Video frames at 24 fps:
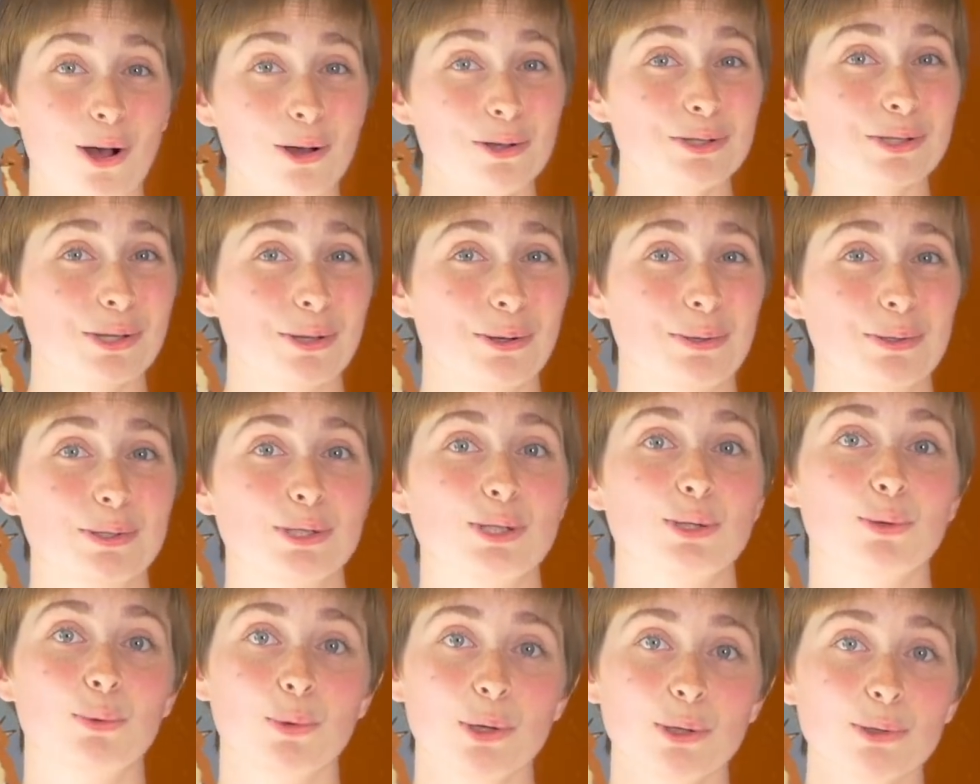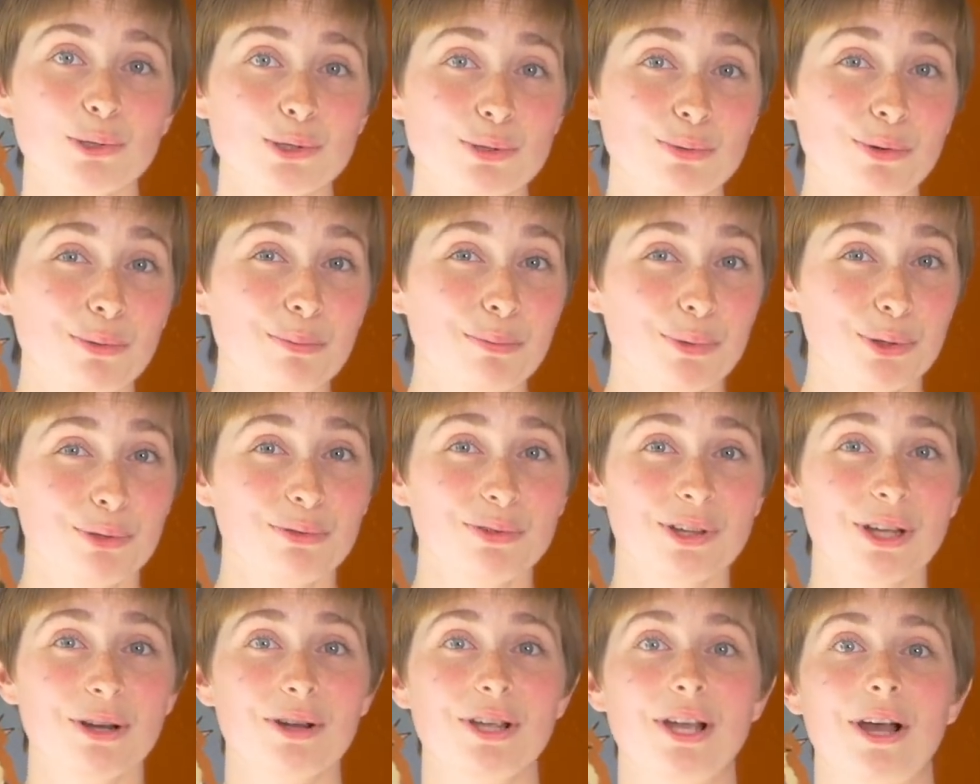Also, squirrels will
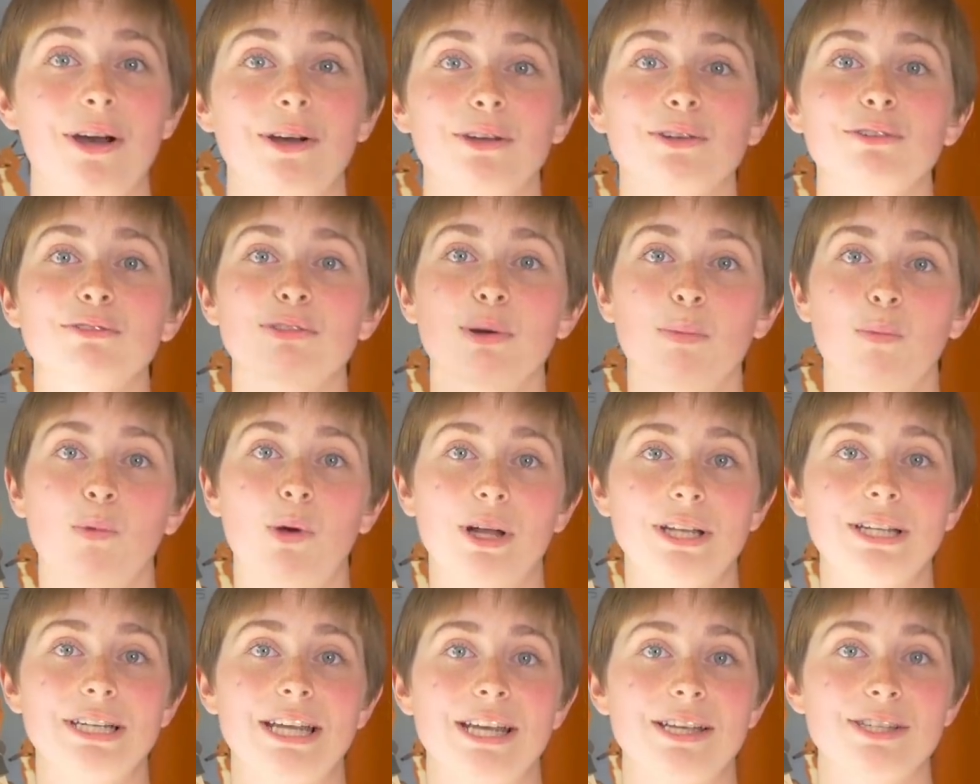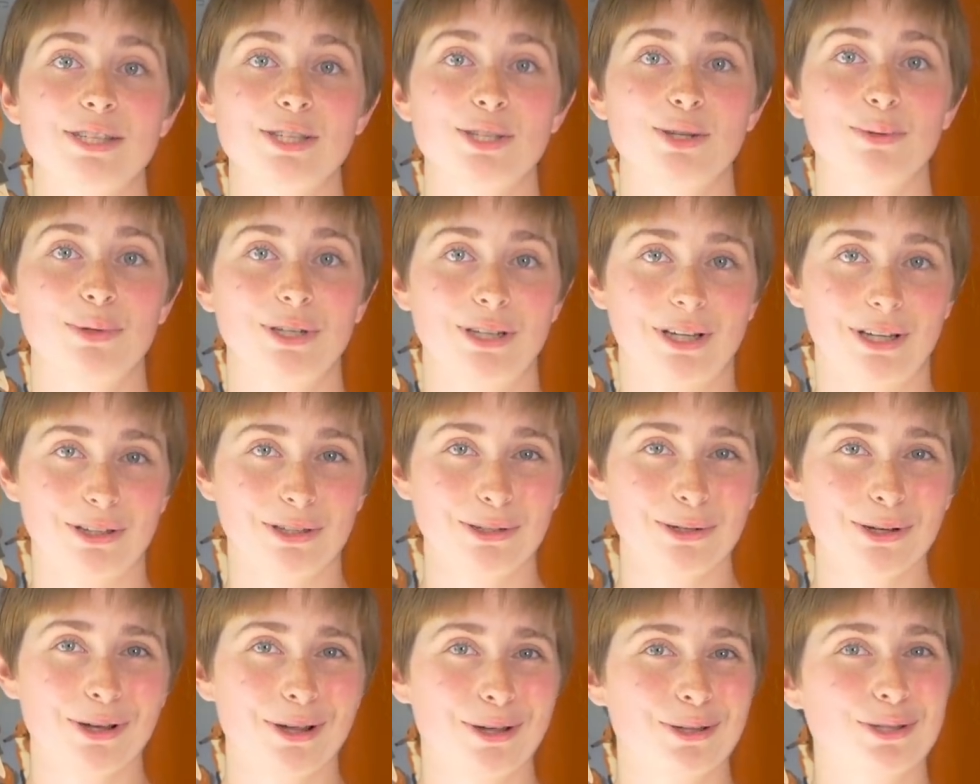move their young from one nest to
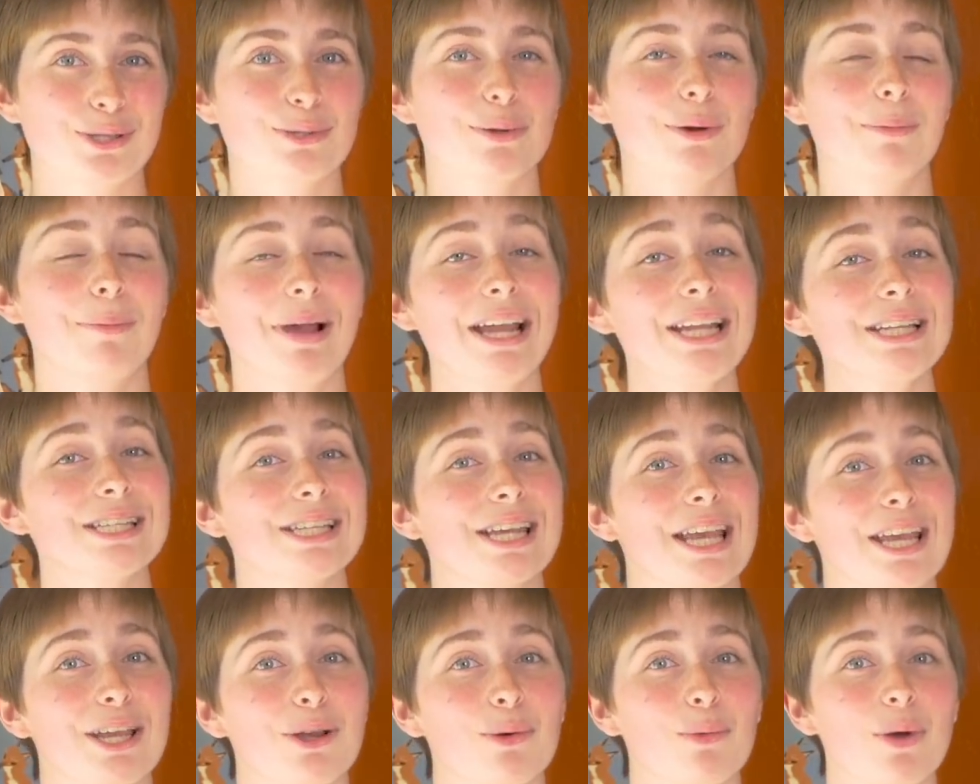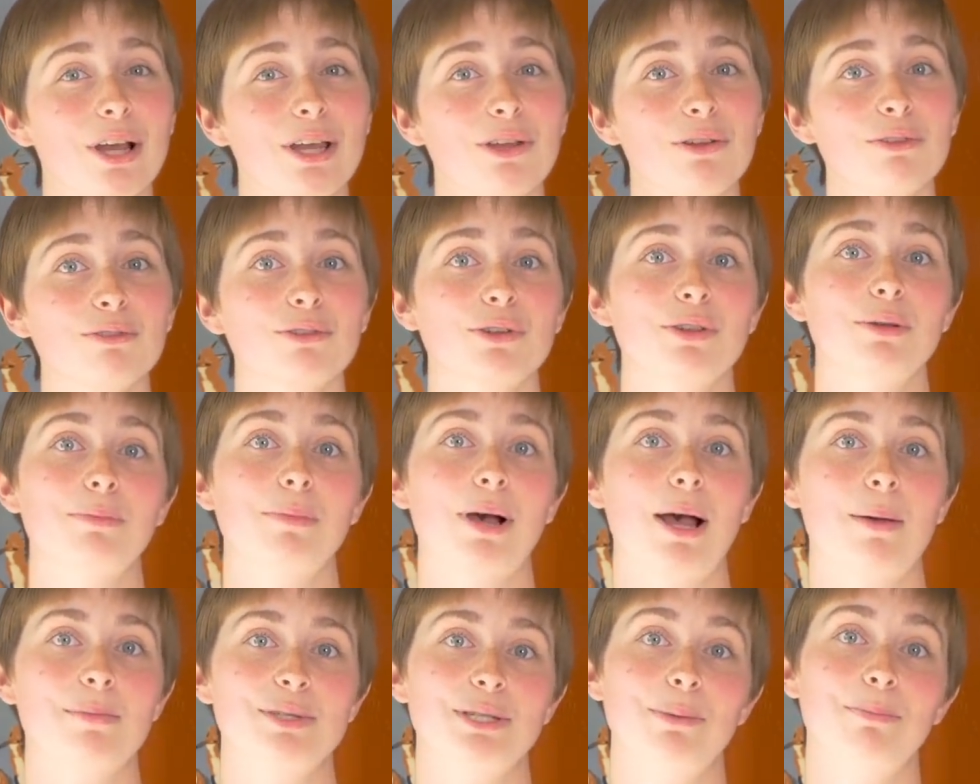another, so it might take a while for the
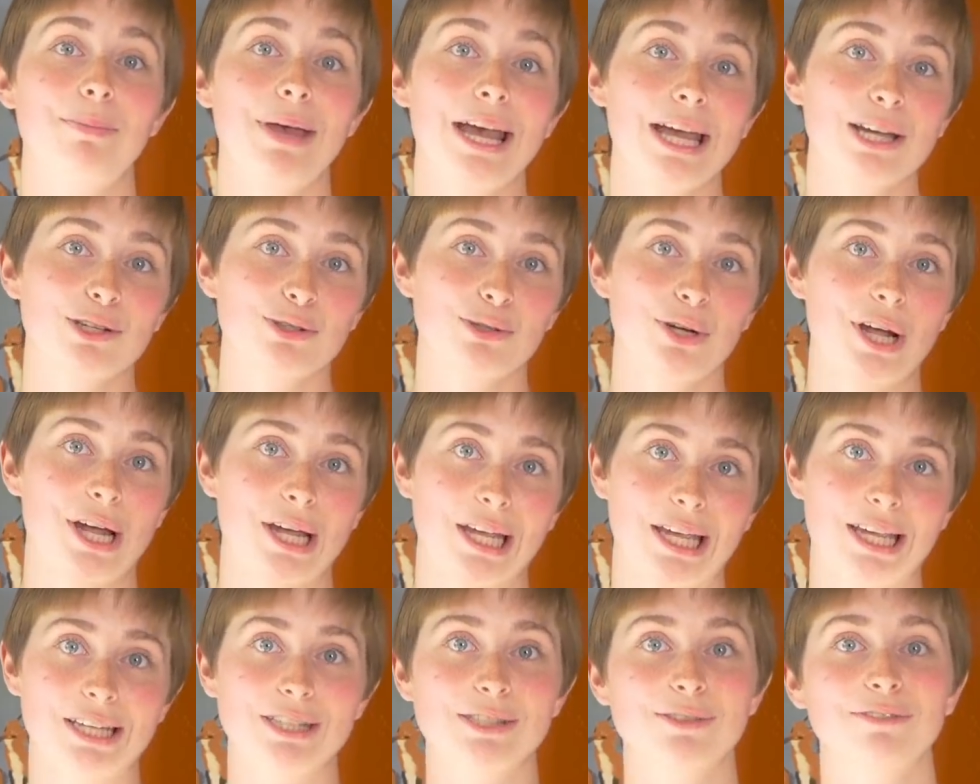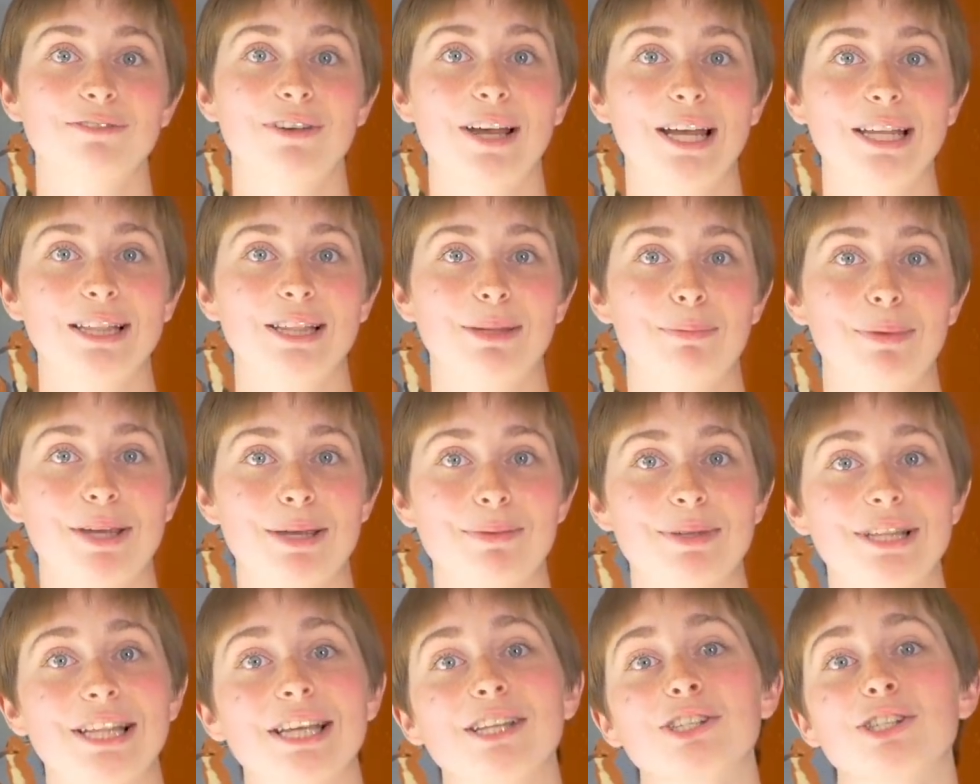mom to backtrack and to find the
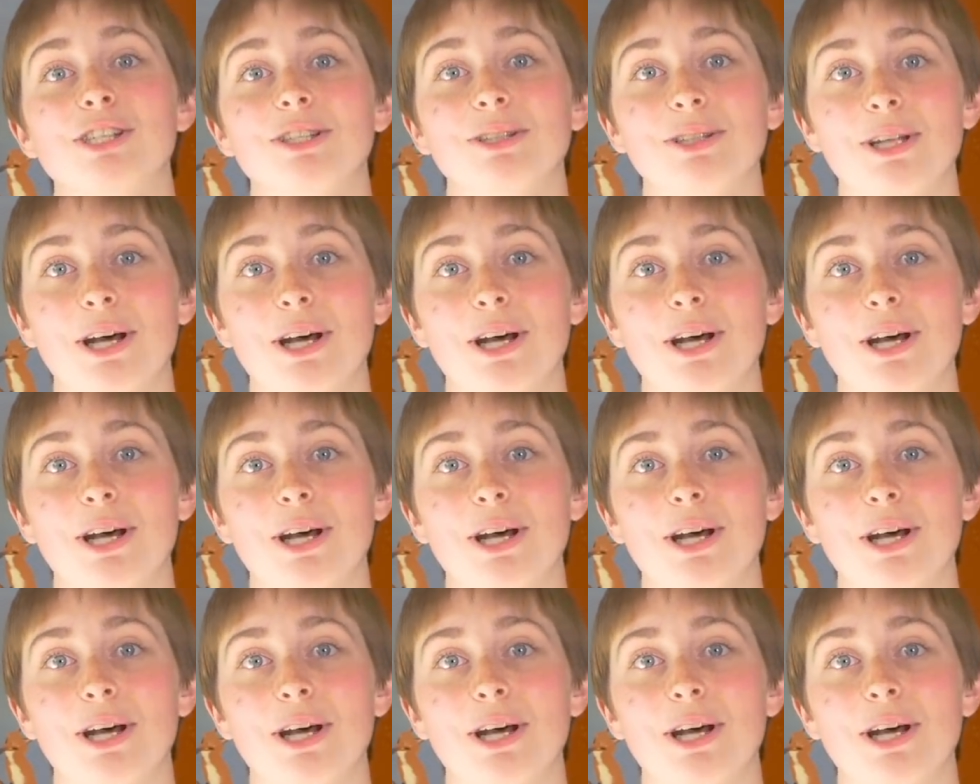baby that she